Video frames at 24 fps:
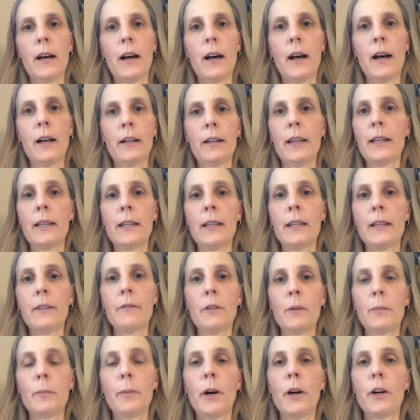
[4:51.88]
on any
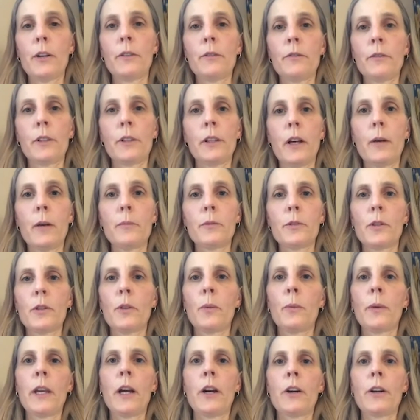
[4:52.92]
given part of club, so
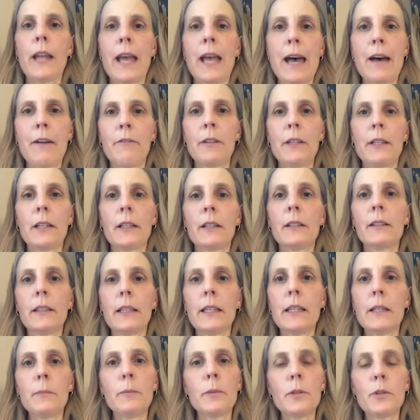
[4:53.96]
that we aren't having to
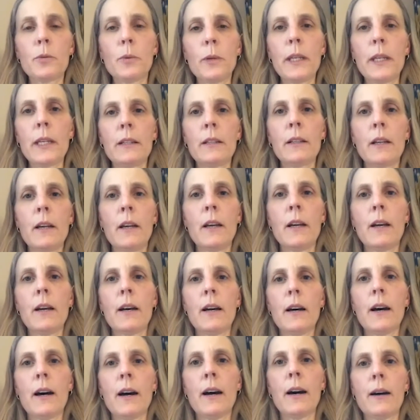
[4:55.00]
clean between,
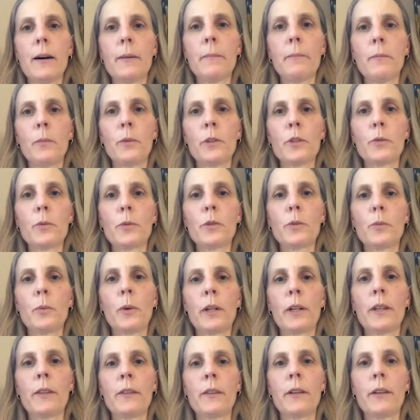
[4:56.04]
which was
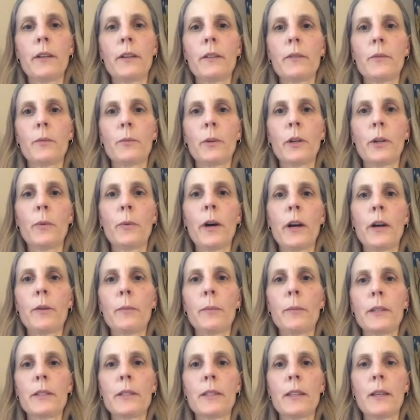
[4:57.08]
one of the
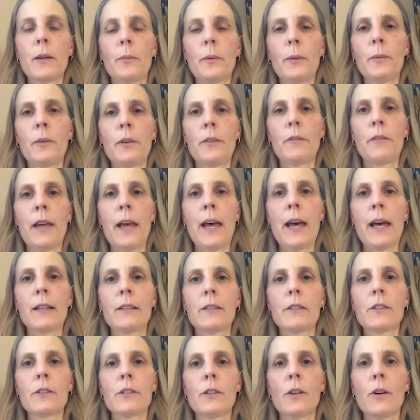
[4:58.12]
requirements that we would have
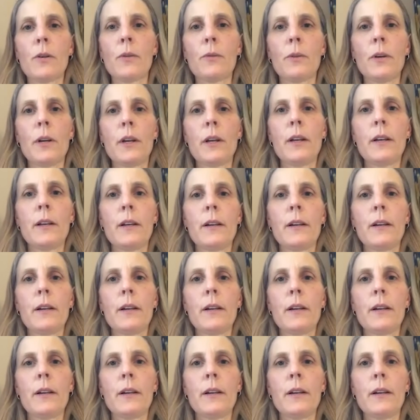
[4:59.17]
had. So